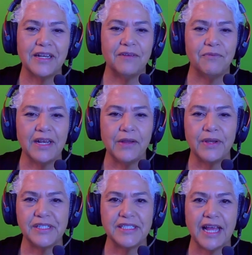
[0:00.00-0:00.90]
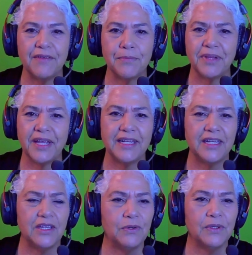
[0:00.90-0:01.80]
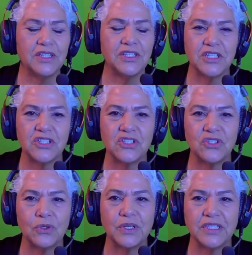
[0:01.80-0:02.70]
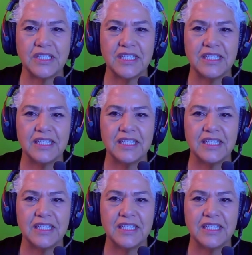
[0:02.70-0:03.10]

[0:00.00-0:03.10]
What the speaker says: and right now I just have it playing, and you can just sort